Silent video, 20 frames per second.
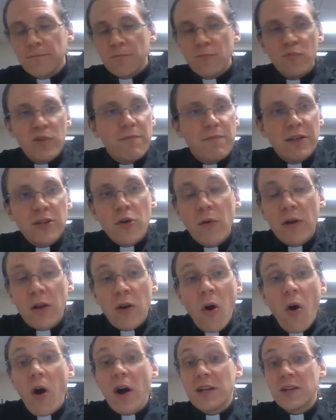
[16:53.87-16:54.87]
We've been going
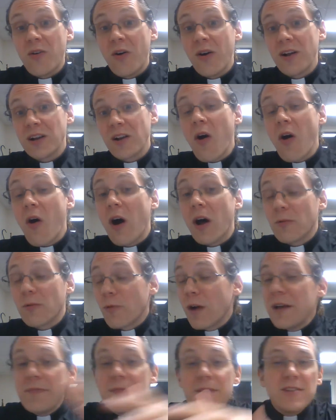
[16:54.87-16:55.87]
on and on and on,
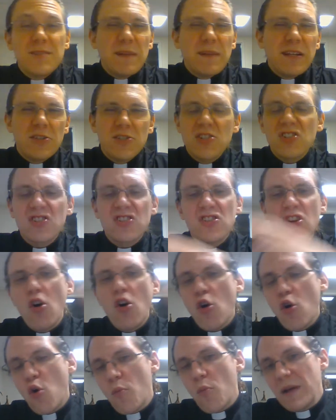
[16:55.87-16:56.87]
right? And there's been
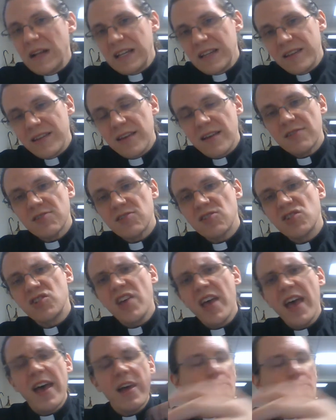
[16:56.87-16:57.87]
so many things
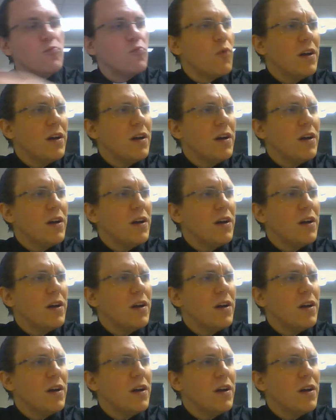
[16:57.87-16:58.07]
said.